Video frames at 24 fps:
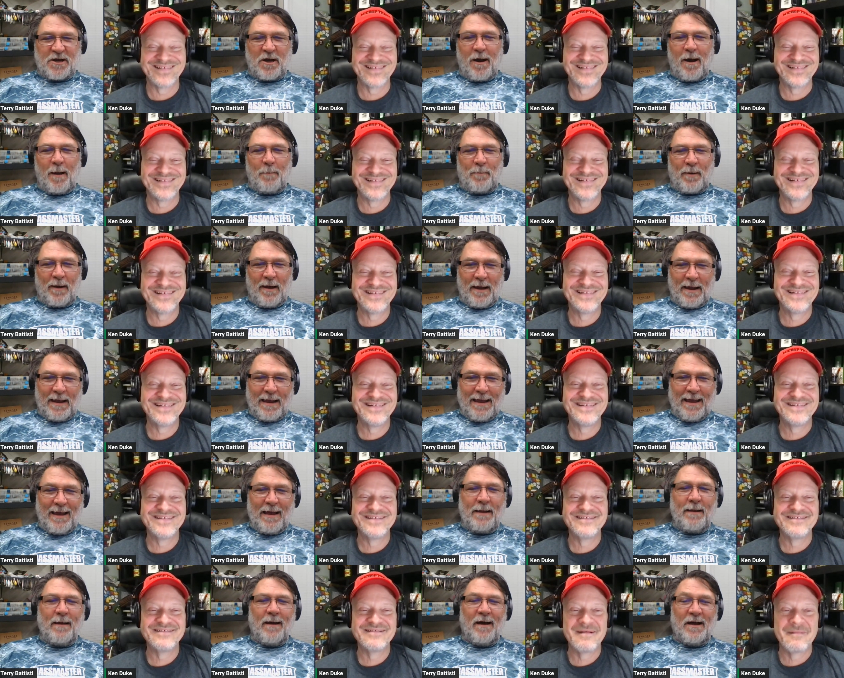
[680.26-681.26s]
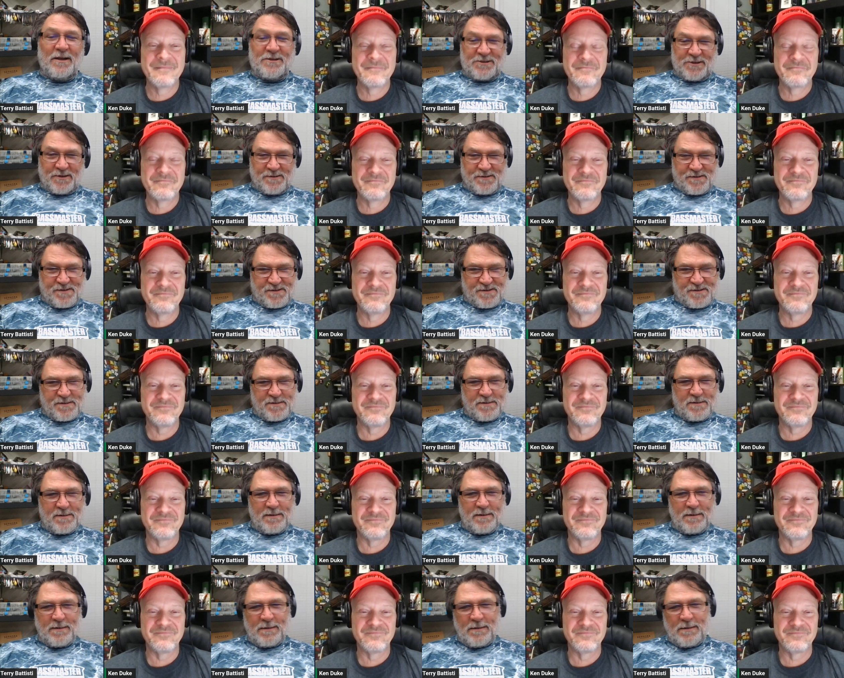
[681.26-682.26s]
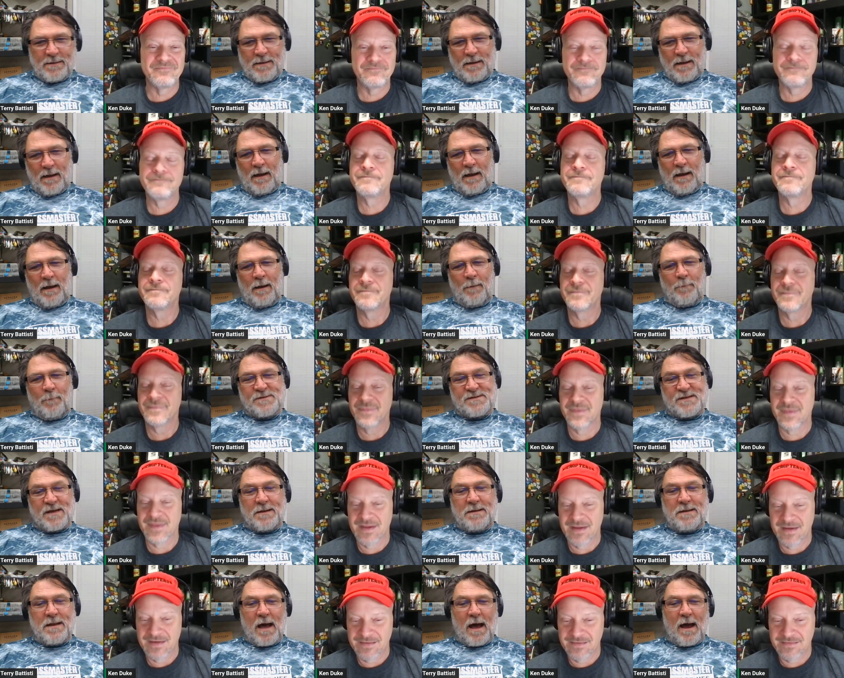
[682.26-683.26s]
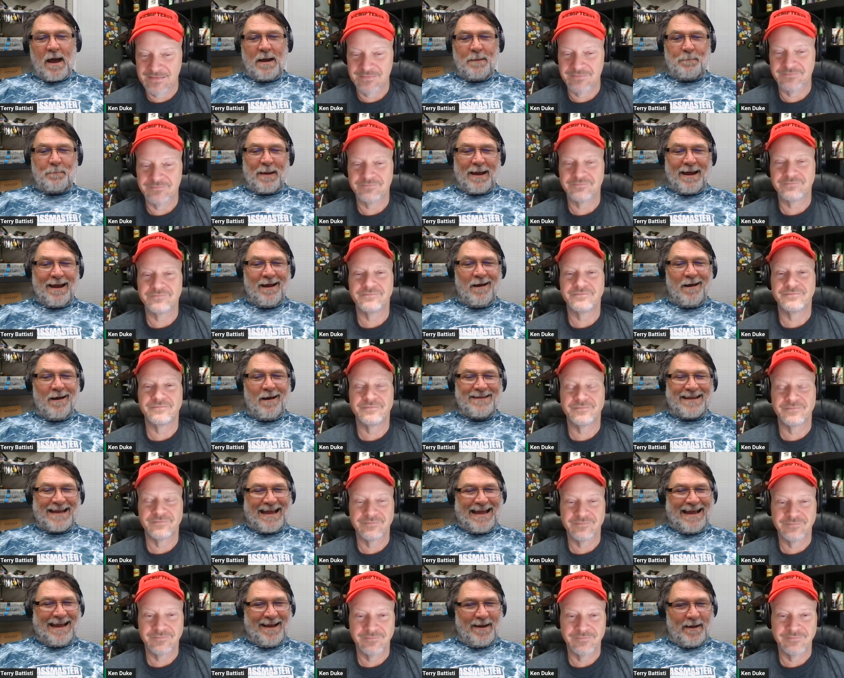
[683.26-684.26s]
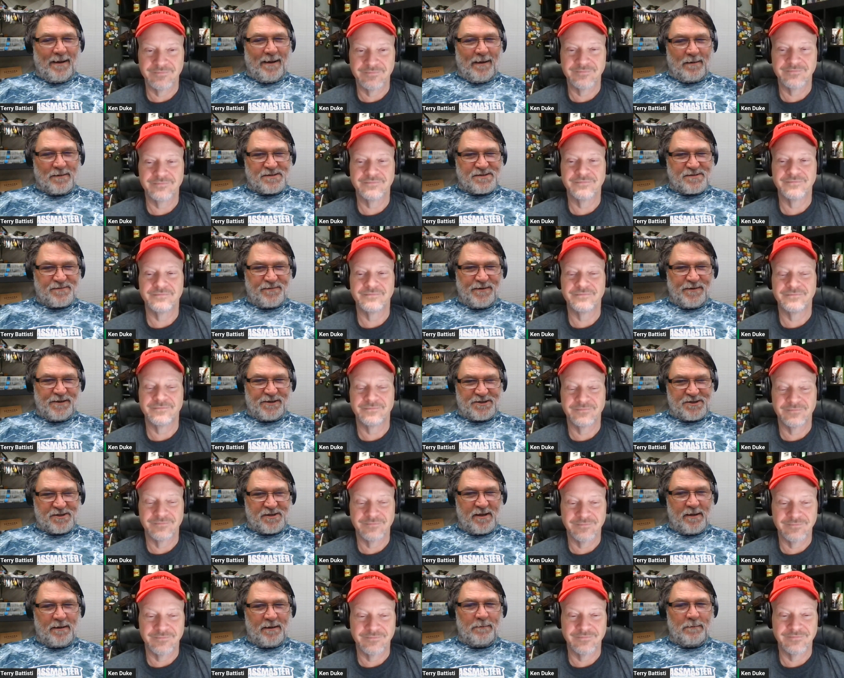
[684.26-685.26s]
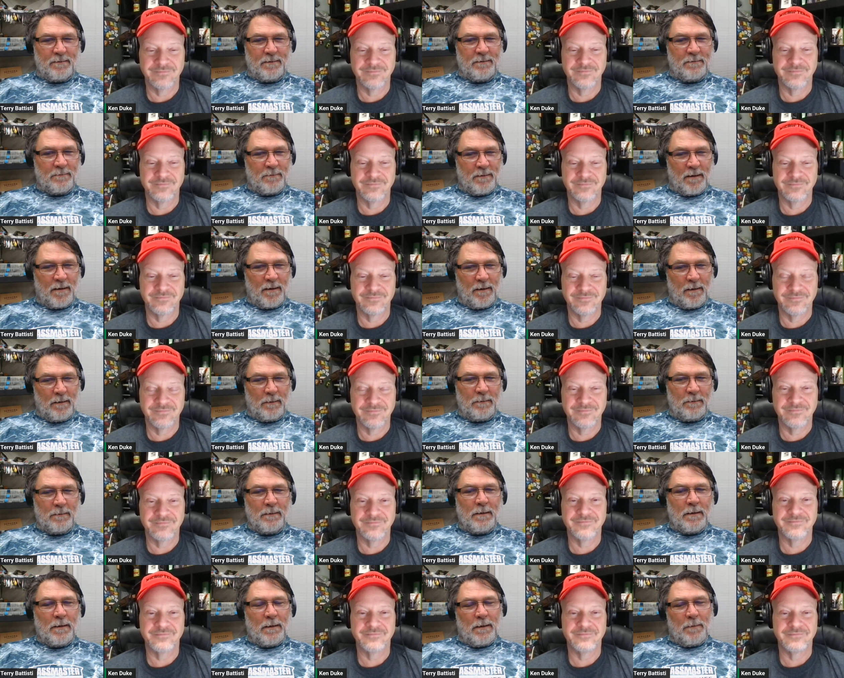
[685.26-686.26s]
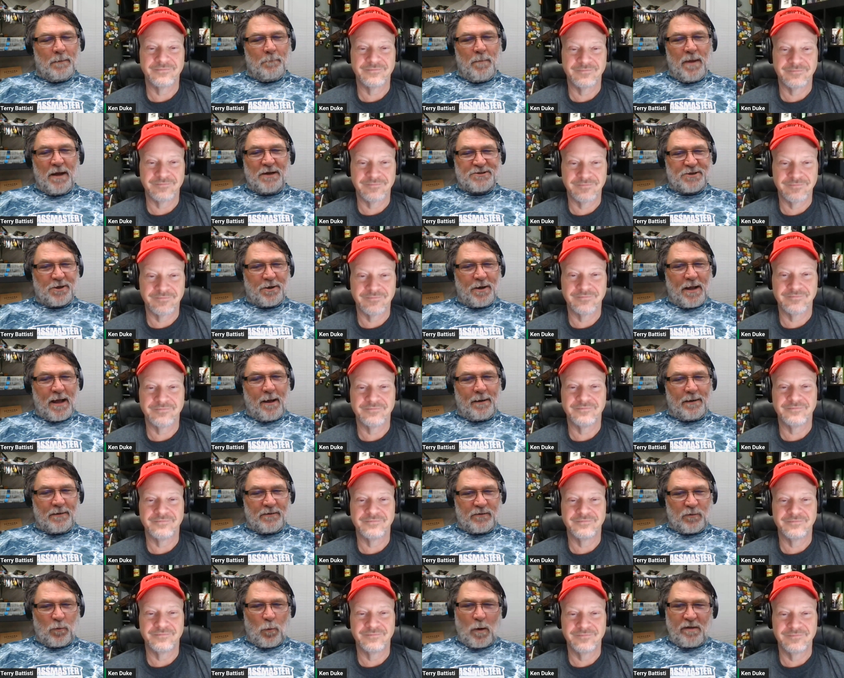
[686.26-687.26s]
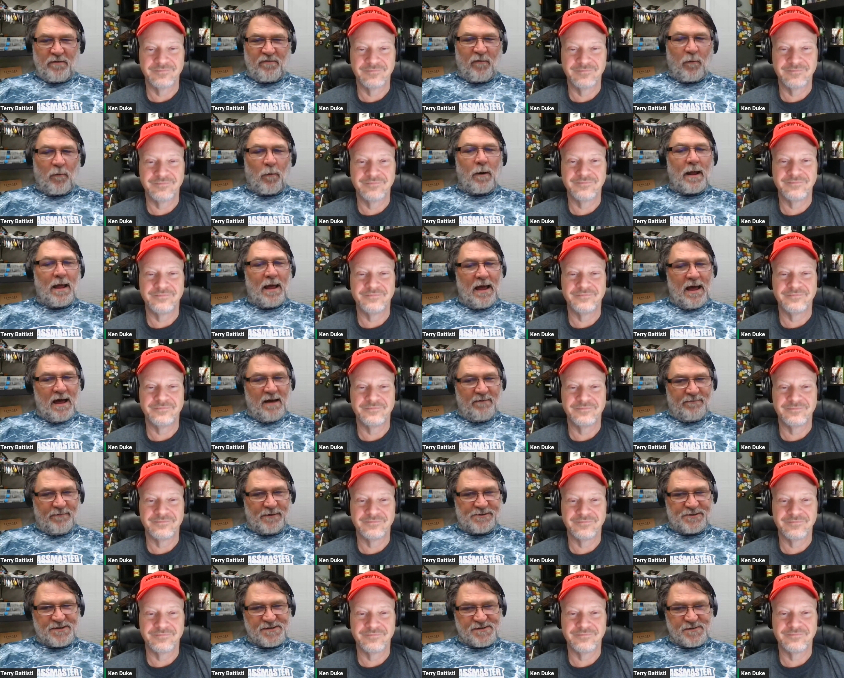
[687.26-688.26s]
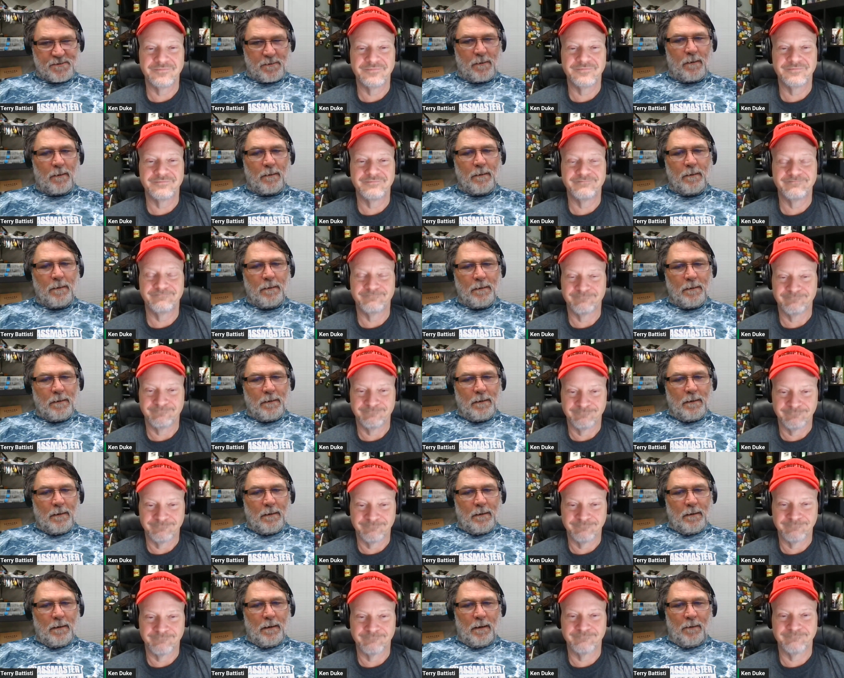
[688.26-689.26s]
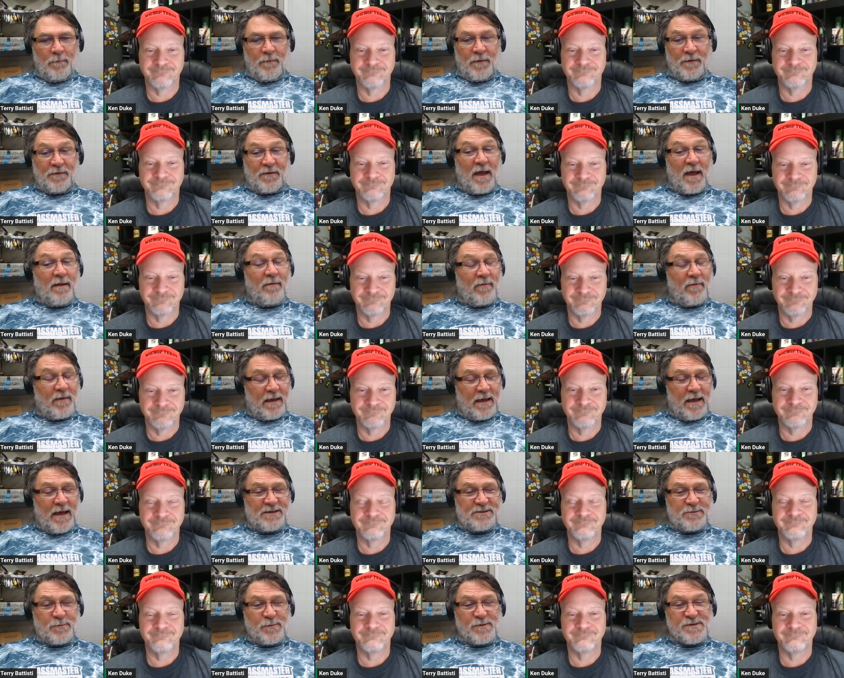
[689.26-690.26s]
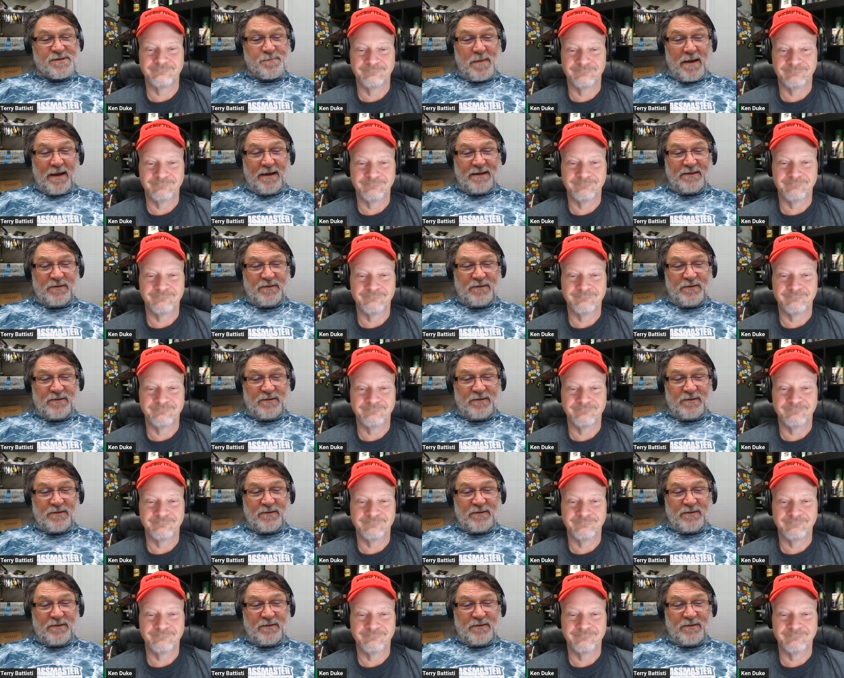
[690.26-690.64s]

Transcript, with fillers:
Speaker 1: caught by Ed Hutchins. Uh, it was a nine pound, eight ounce fish that uh, measured out at 24 and a half inches long. Uh, the date of the catch was May